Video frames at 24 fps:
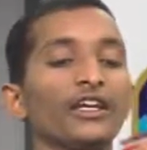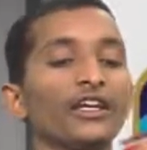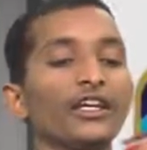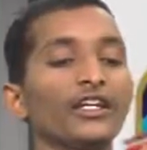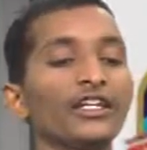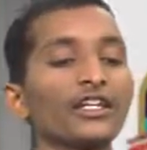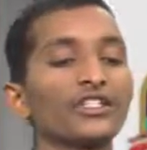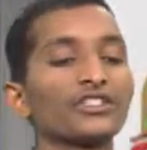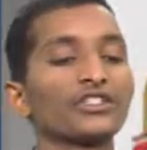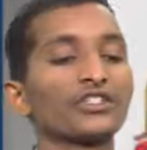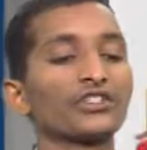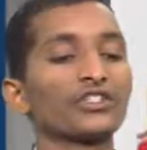It
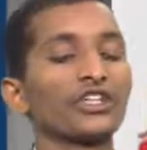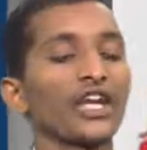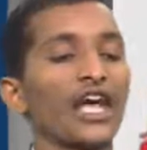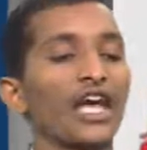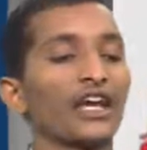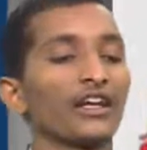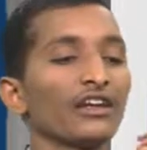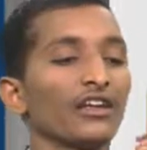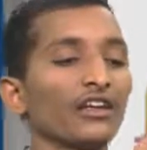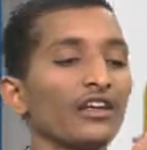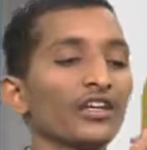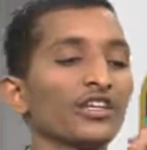is
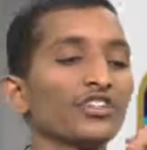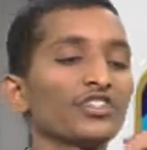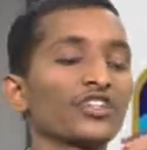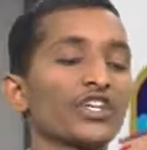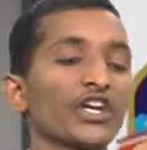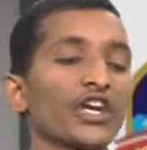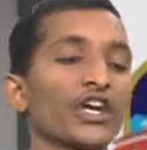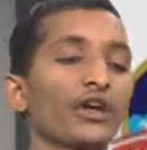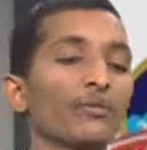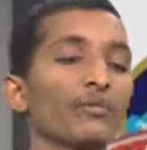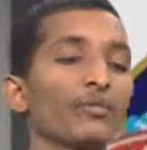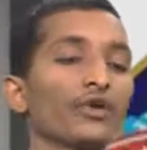triangular in
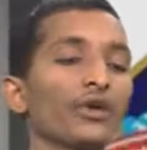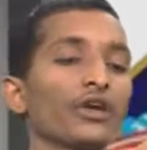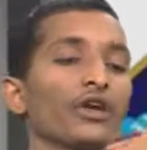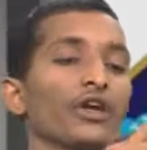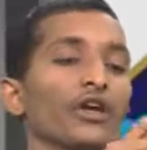shape.